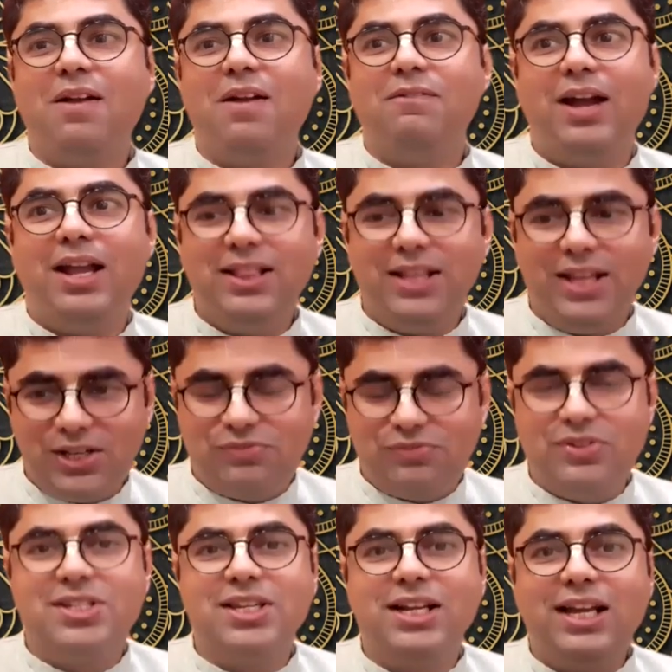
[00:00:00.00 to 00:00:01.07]
While there is
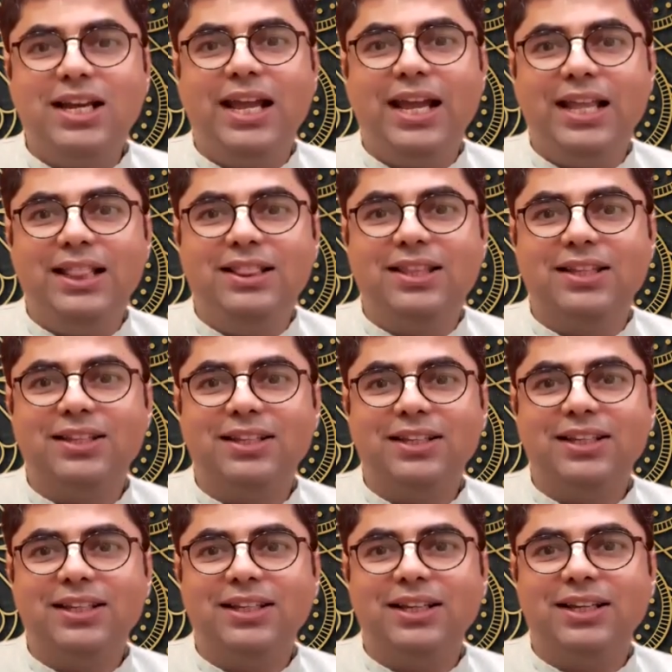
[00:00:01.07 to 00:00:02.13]
physical health,
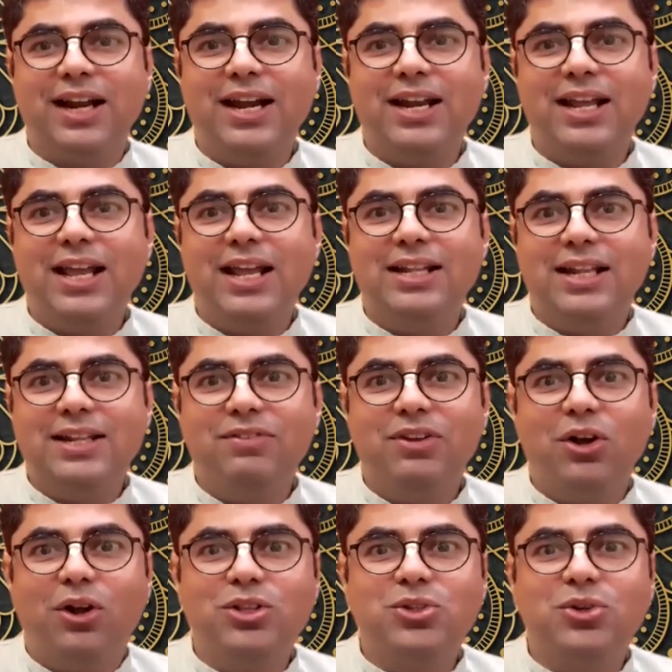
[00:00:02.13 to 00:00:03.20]
right, then we
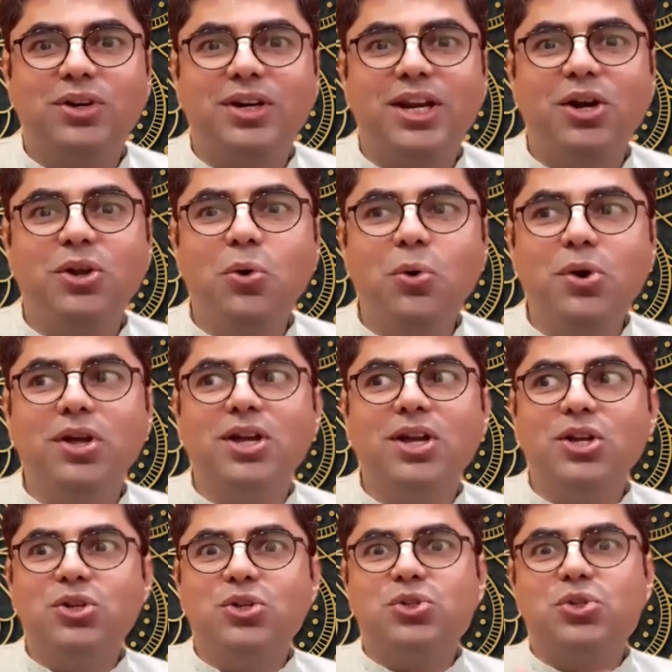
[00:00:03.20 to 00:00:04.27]
also need good
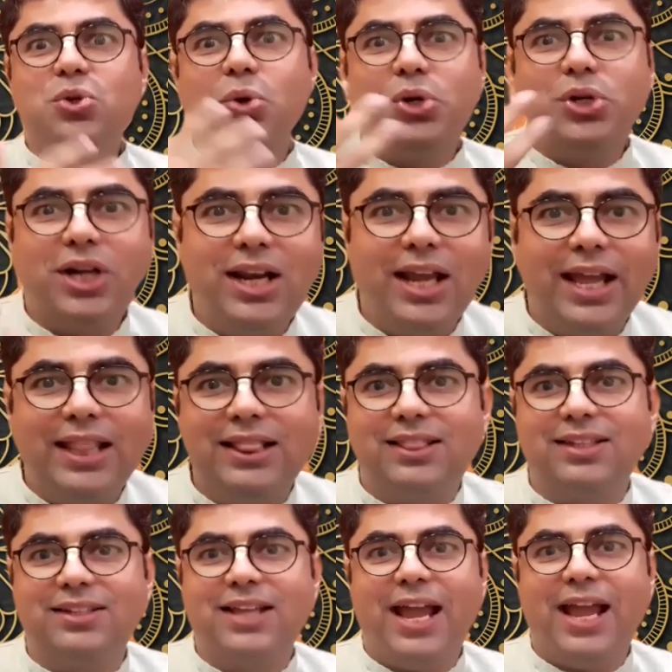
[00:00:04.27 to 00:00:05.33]
social health.
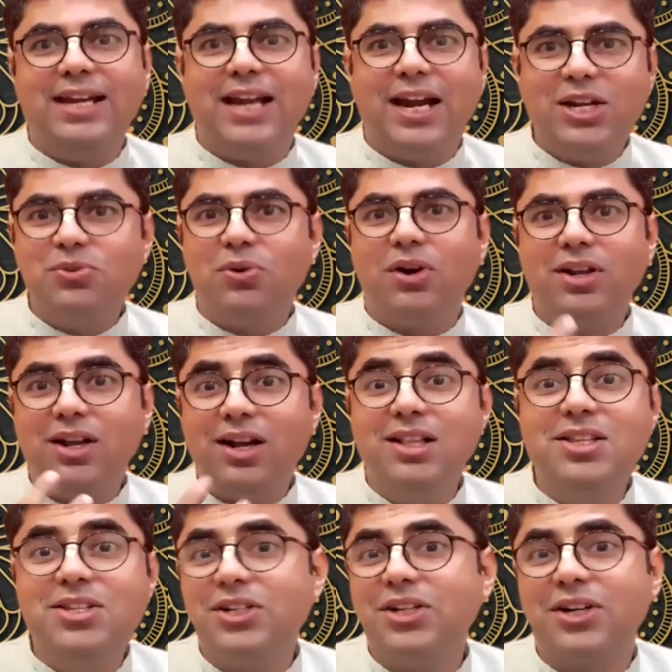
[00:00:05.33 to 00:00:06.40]
And that is what
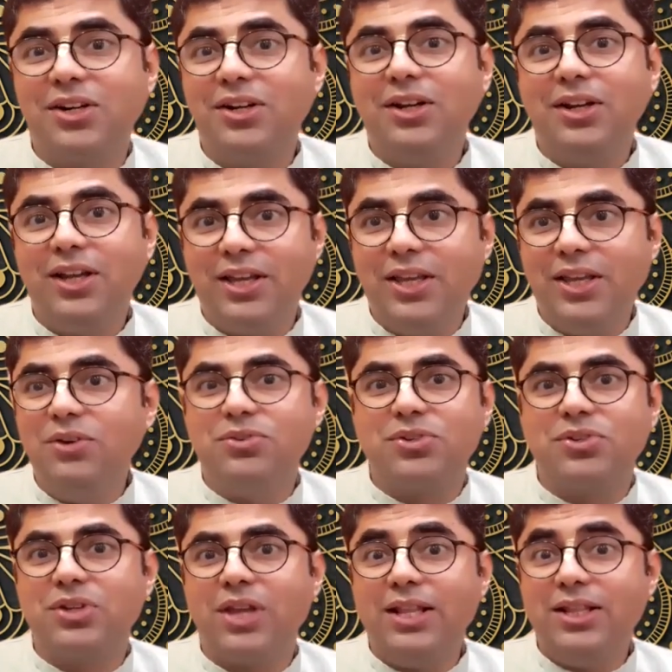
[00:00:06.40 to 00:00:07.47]
culture
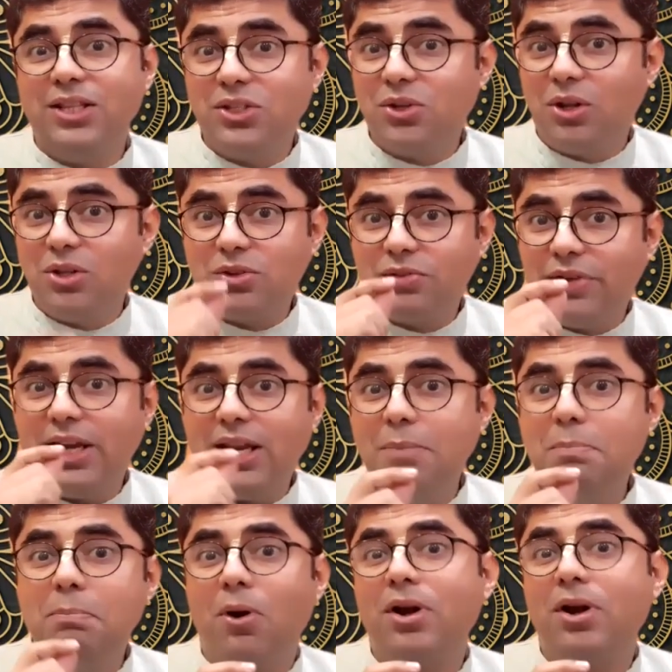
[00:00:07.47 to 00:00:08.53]
gives. And this is also a very
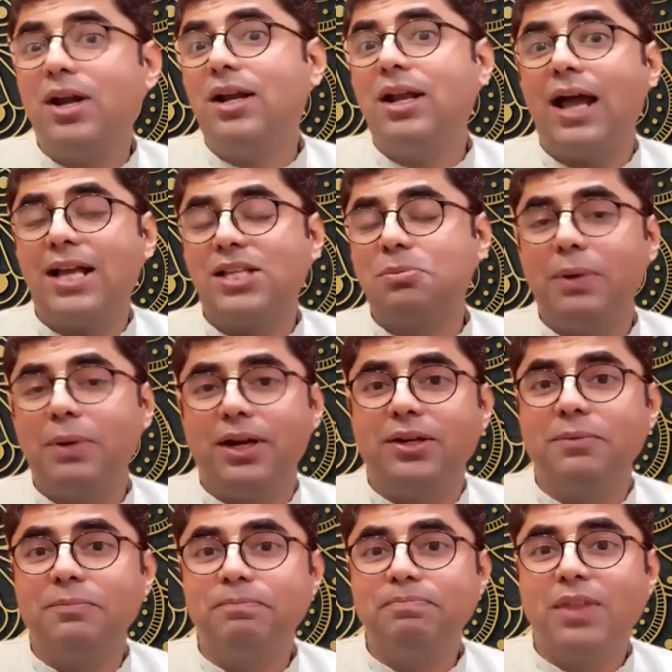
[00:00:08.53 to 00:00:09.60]
important aspect
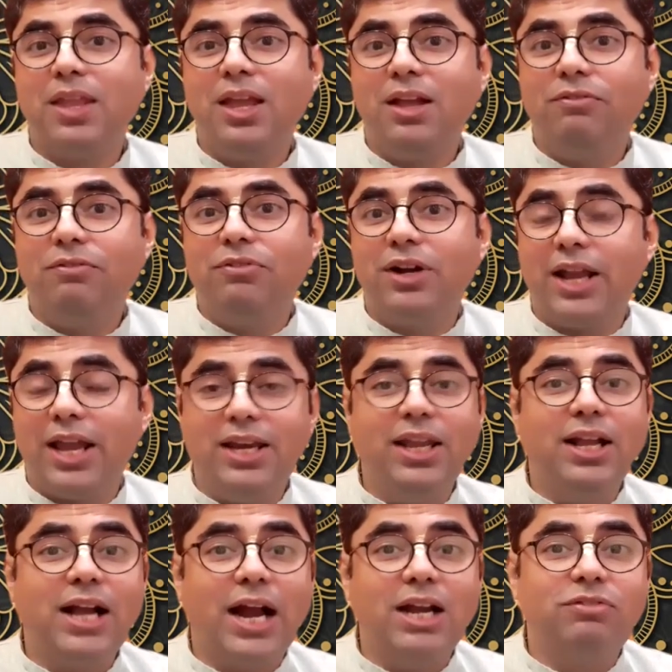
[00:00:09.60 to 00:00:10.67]
for any
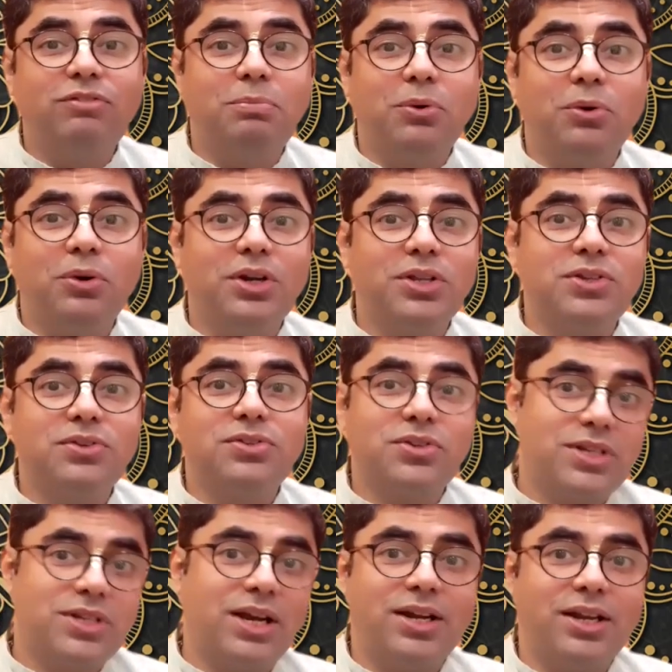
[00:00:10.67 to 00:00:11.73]
kind of a progressive
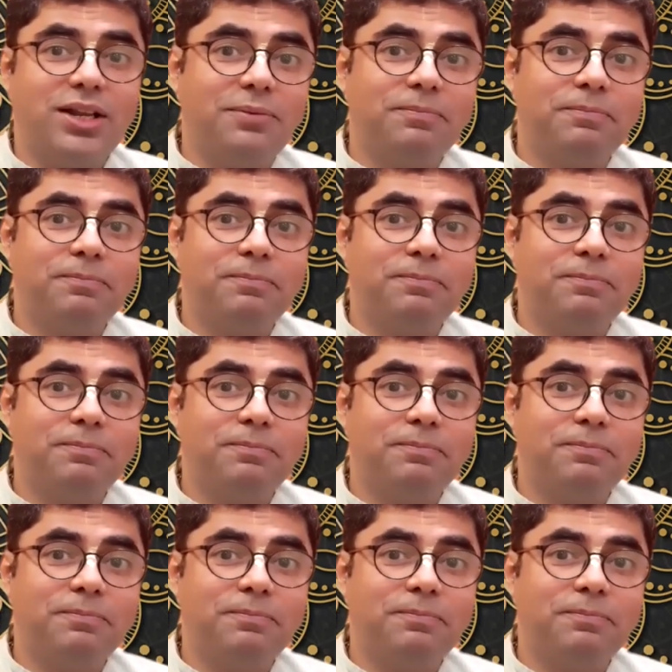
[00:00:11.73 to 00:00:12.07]
society.